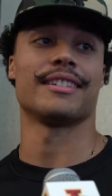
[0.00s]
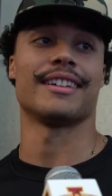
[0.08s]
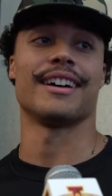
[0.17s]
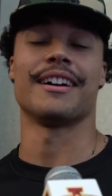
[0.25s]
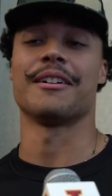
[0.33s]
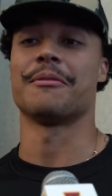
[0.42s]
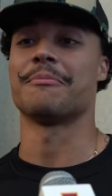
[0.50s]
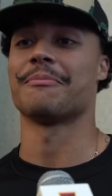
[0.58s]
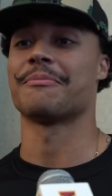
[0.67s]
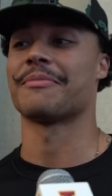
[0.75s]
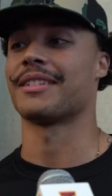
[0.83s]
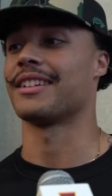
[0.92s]
Um,
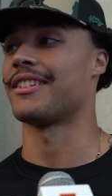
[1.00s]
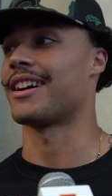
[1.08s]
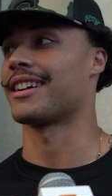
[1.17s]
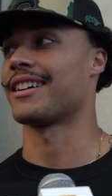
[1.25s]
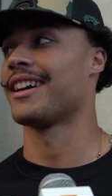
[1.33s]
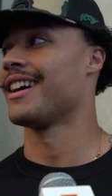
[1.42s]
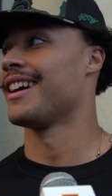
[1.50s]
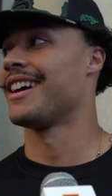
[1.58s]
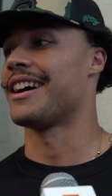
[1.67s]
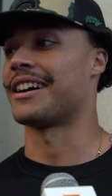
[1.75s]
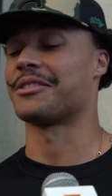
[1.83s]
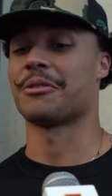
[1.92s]
you know, I,
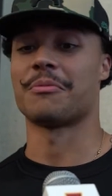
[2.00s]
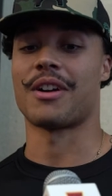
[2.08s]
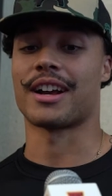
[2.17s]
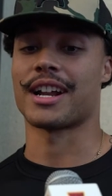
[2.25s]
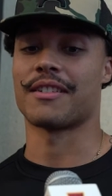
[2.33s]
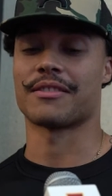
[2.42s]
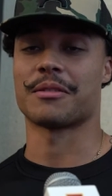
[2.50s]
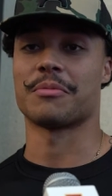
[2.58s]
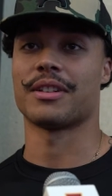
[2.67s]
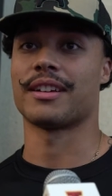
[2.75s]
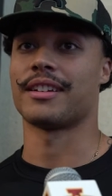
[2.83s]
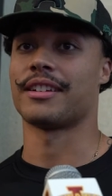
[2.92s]
I told Brock after the
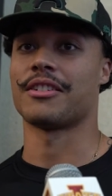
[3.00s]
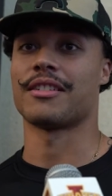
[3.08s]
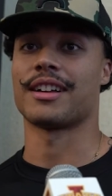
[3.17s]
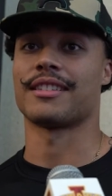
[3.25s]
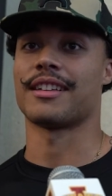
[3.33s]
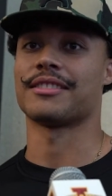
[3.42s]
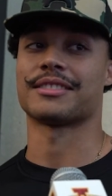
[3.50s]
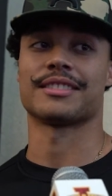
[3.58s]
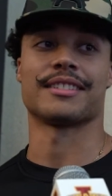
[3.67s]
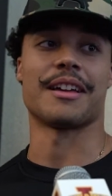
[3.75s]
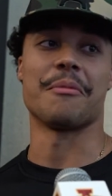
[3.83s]
play, you know, that, that was a,